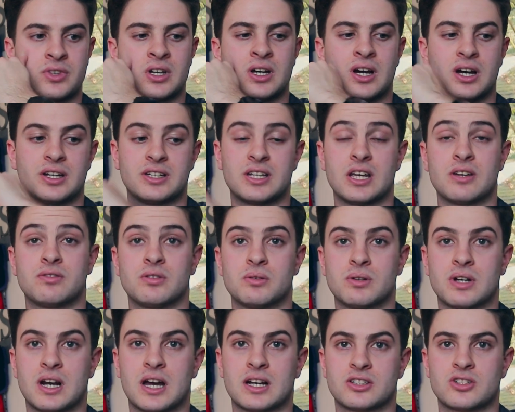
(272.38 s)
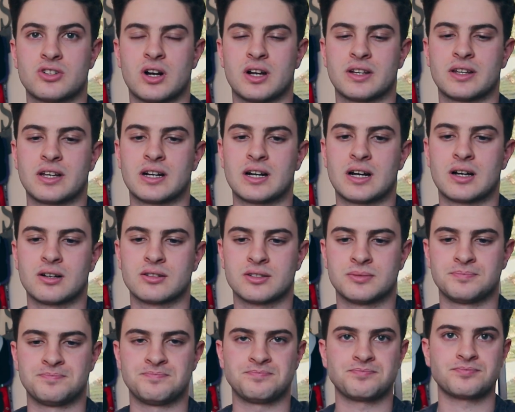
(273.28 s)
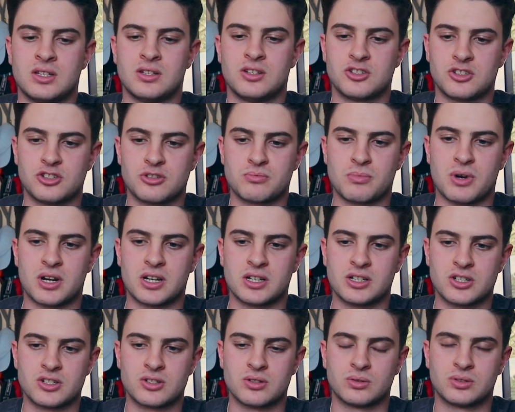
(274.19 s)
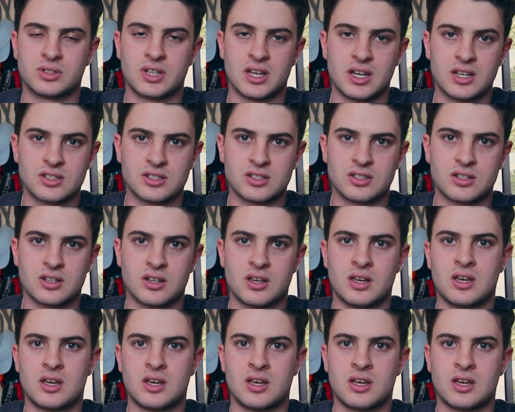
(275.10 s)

I definitely would like to try that out. This is my initial test.